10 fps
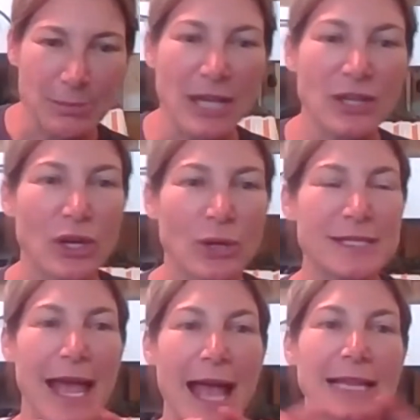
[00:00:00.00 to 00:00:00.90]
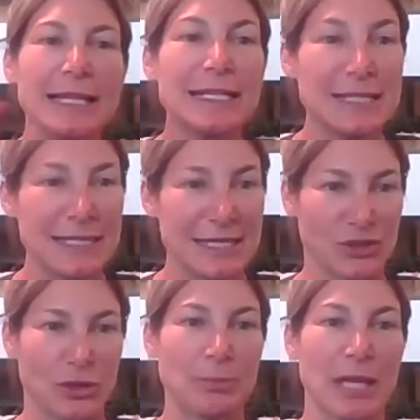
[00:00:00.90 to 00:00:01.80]
but those LED
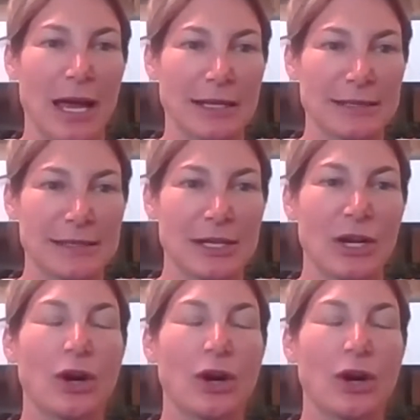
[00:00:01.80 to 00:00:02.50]
strip lights